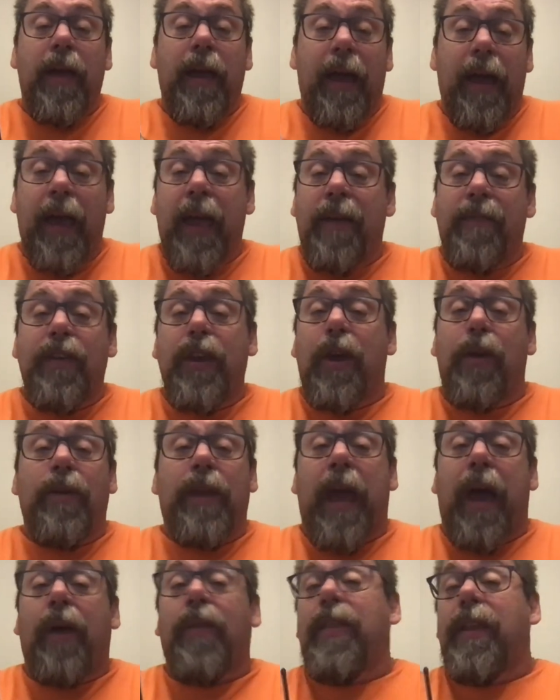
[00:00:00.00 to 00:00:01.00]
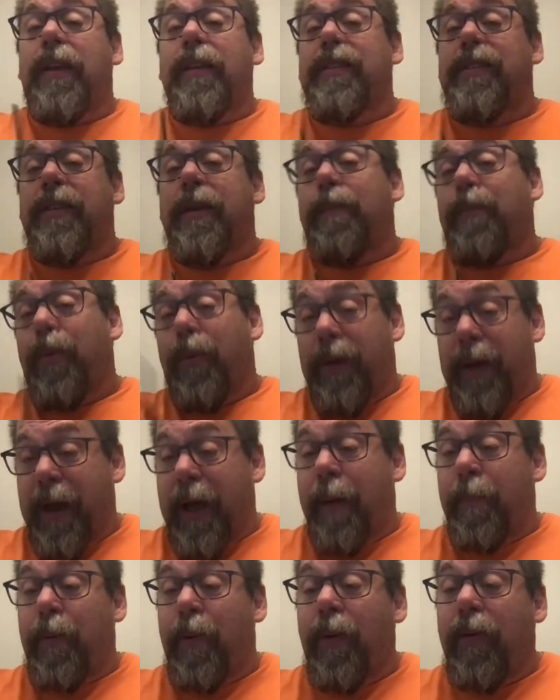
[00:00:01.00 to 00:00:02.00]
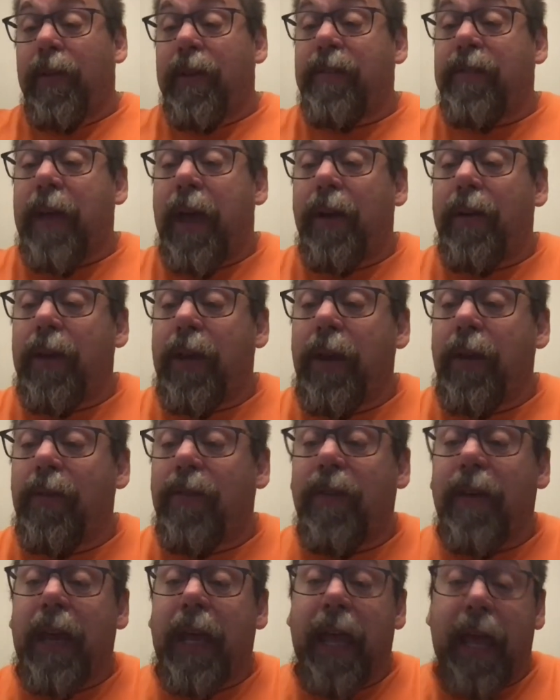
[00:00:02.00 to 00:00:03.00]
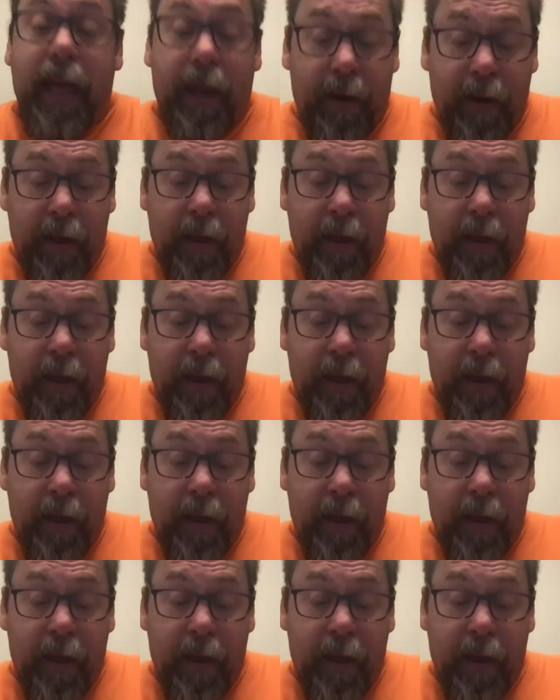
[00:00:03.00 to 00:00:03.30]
I have no doubt that at some point I'll pull this out and use it again.